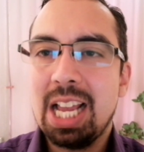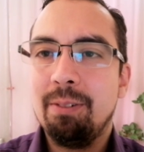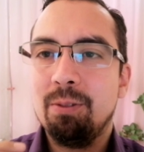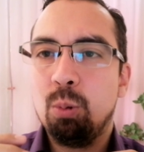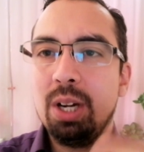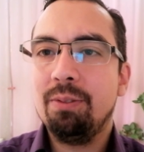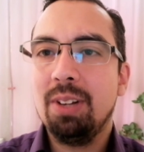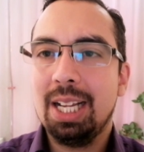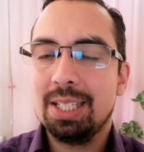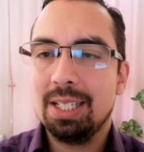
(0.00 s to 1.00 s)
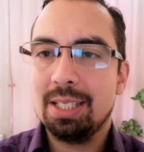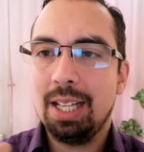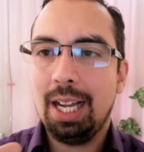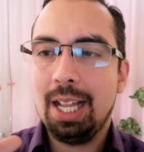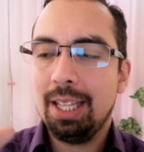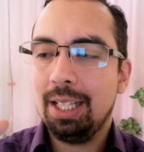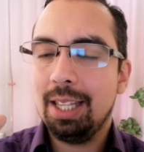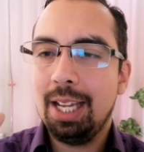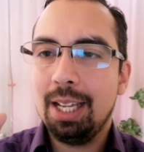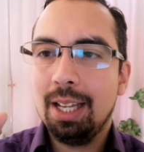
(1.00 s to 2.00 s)
have reflexes. Like I think
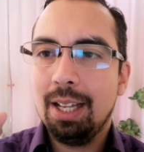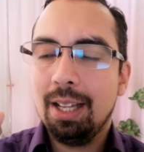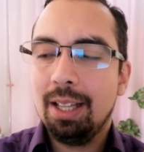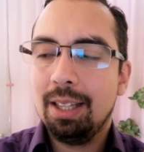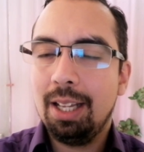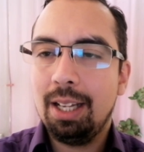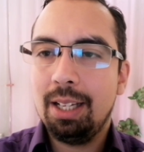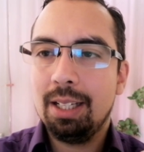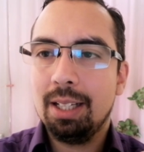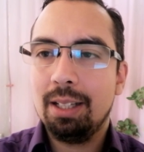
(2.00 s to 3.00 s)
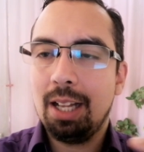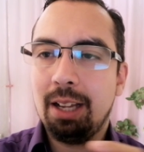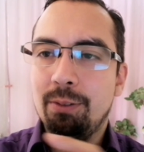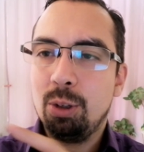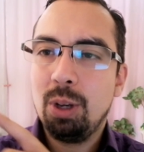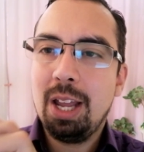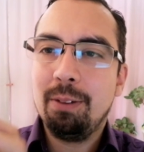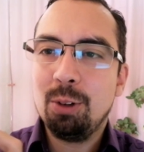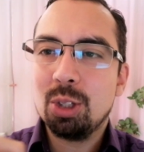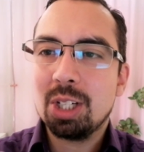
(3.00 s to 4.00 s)
they like if you
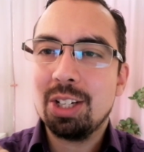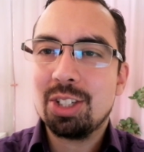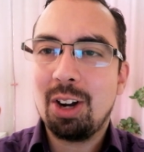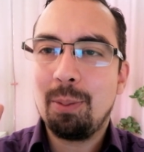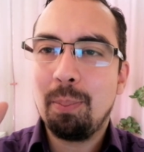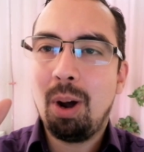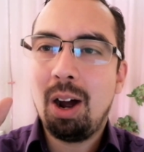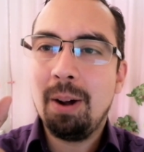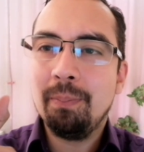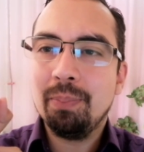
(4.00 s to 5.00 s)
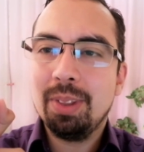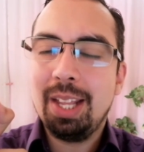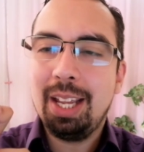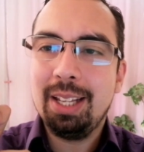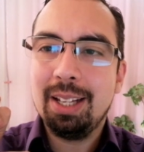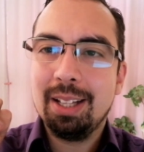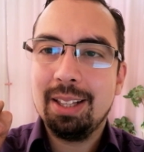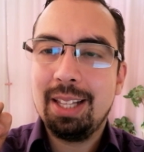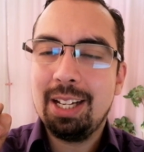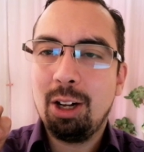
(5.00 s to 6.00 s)
if you touch their palm, they
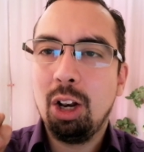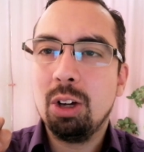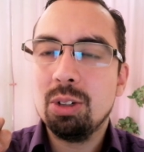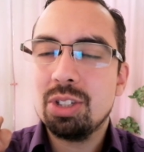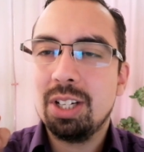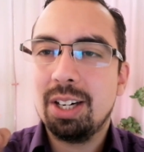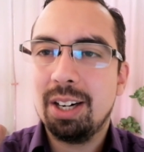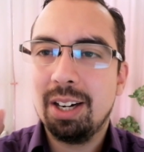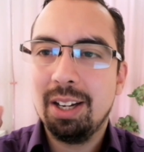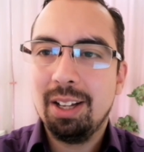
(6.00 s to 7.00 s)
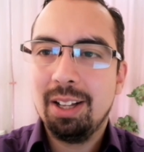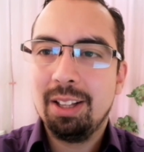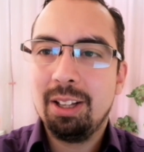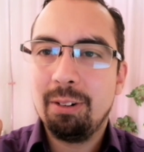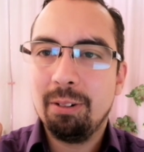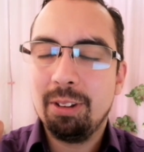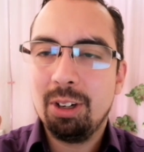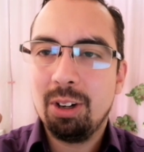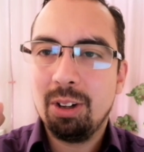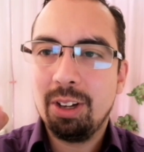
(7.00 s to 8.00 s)
close their
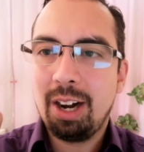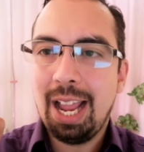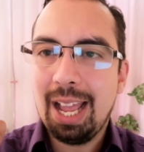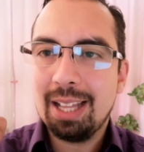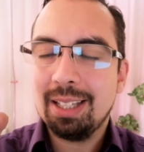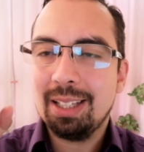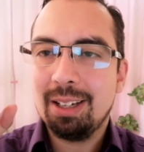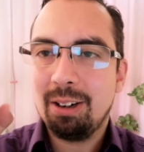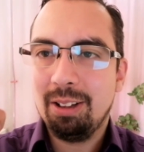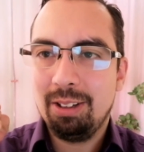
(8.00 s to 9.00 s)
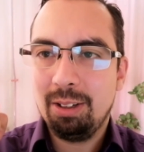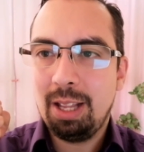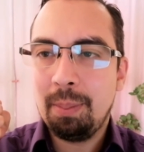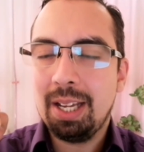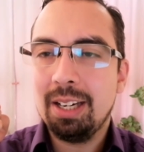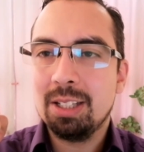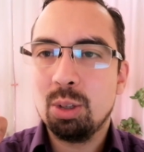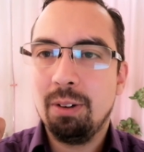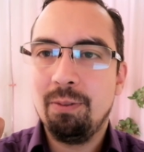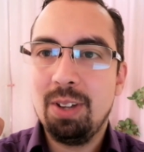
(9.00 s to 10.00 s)
hand, they make it
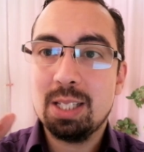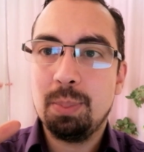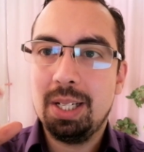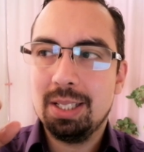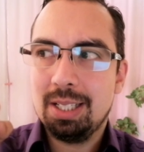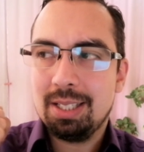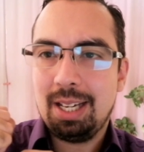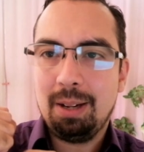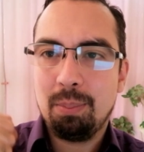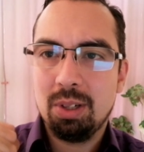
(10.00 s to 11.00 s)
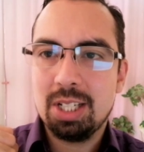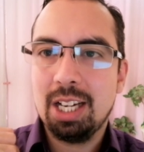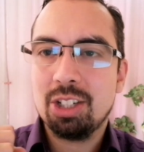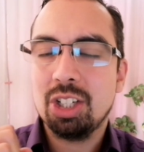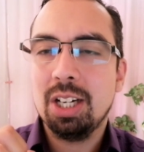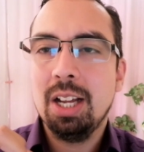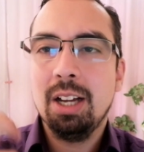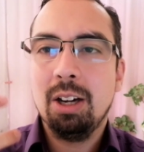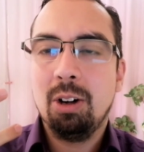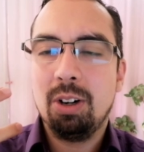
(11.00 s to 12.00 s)
into a fist because it's like protection,
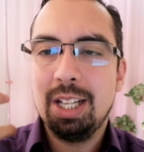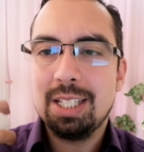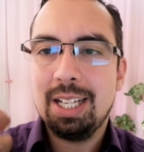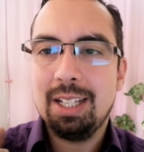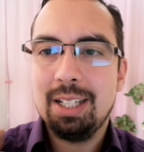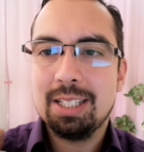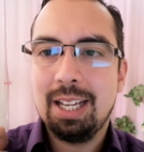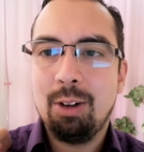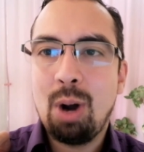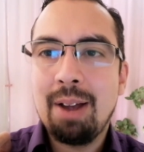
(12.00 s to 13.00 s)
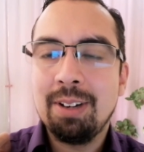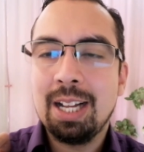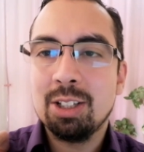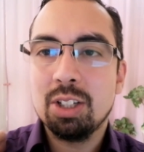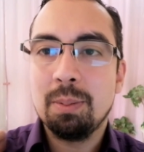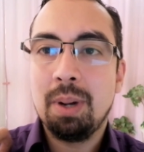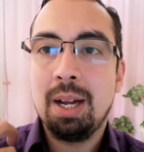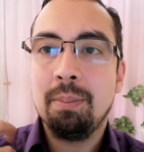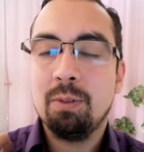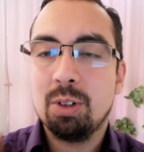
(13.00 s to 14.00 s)
or they say it's like grabbing onto the
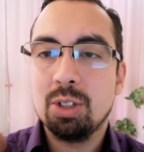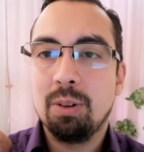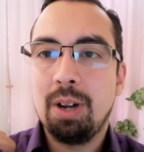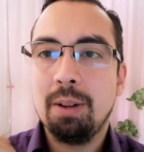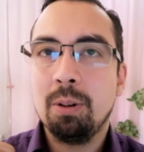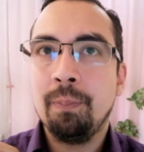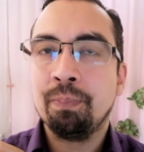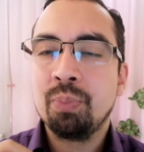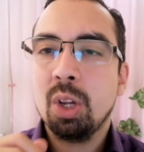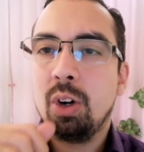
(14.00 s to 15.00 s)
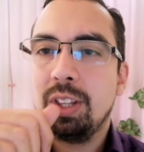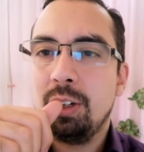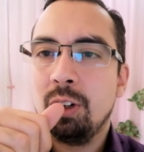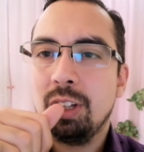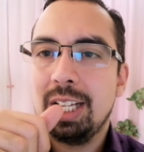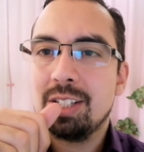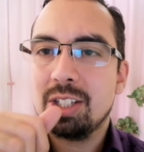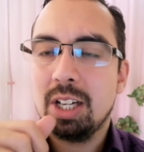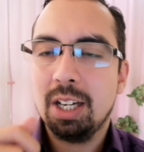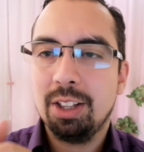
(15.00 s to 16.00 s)
mom for survival, or they
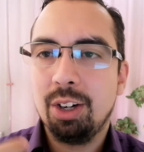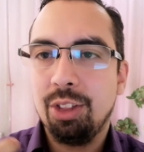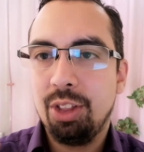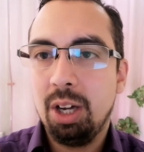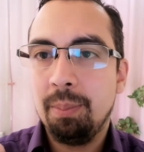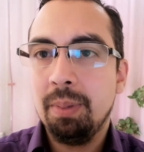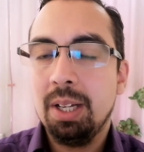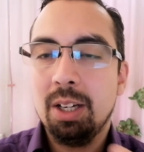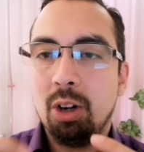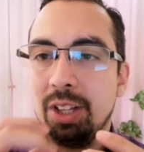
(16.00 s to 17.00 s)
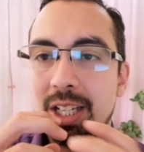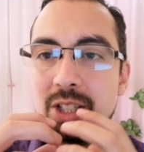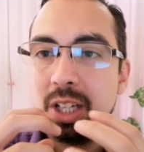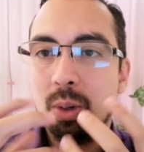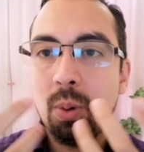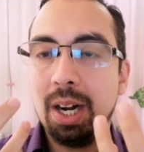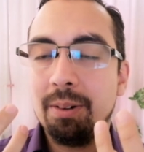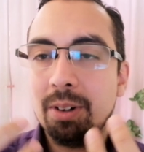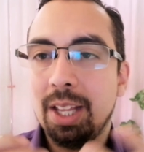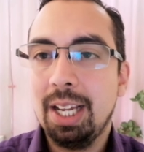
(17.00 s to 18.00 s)
suck their thumb, or they suck
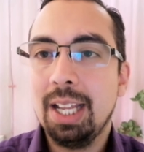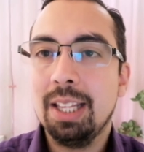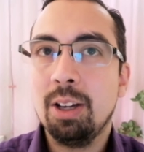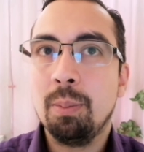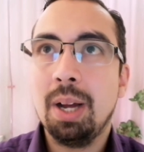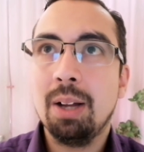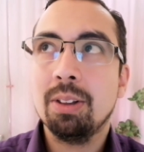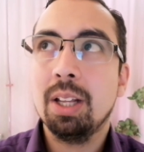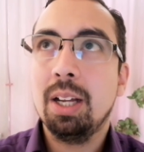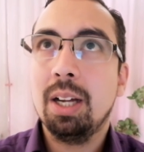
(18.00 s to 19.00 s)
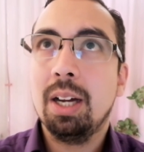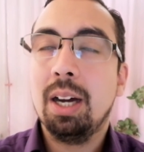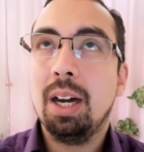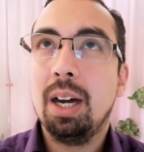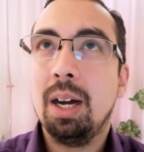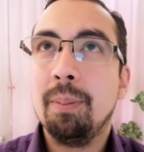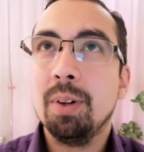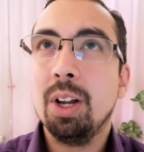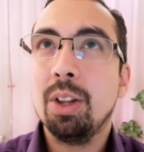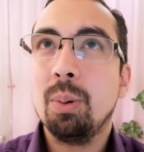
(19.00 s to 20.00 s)
whatever they get in their mouth.
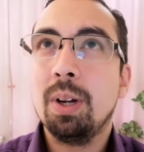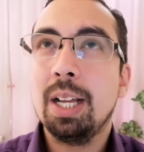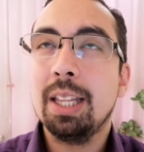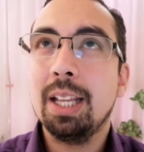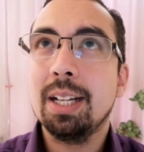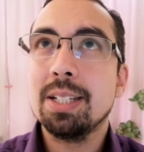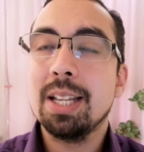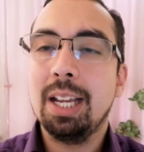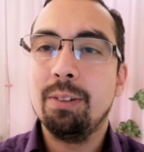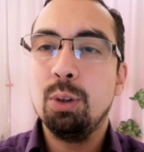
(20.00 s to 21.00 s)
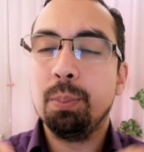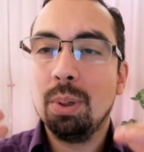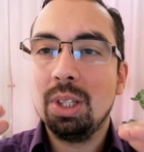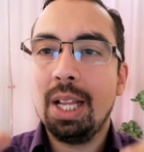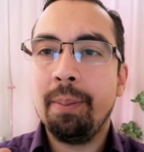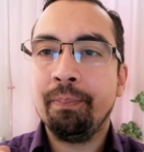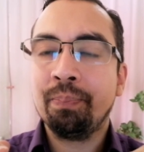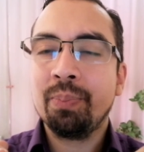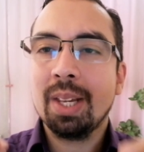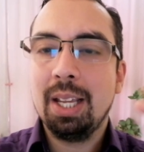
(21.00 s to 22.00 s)
Another one I think is like if you put them,
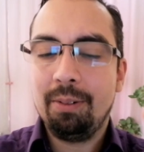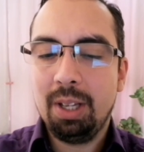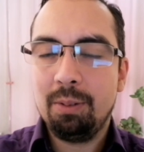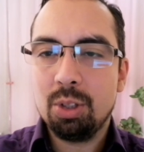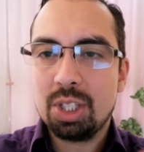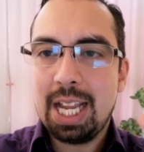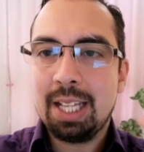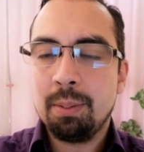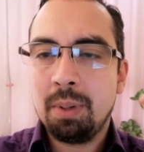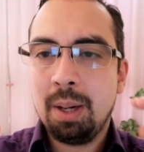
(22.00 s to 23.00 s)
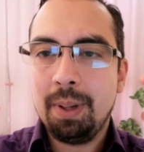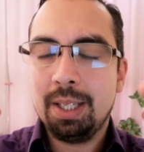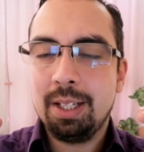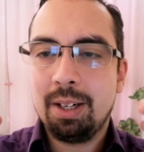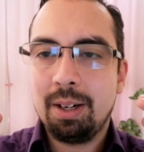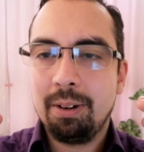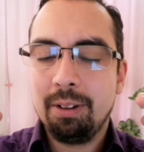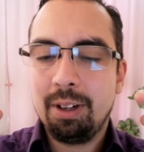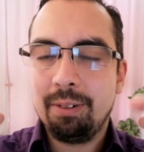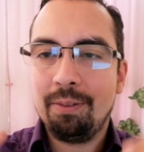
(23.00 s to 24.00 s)
if you stand them up and
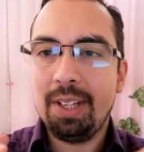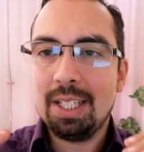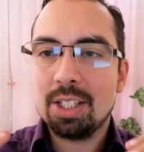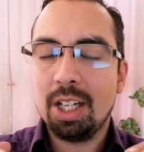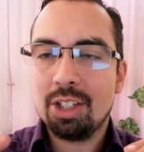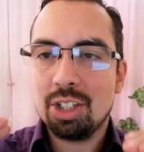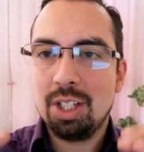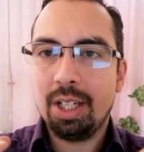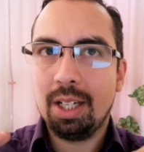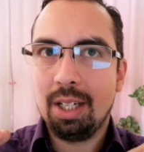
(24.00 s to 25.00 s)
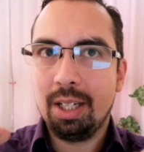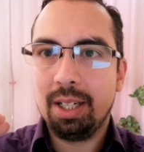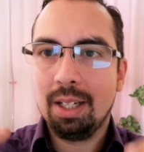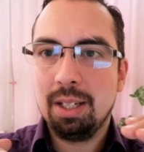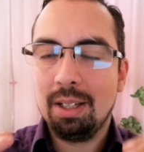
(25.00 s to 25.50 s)
their feet touch the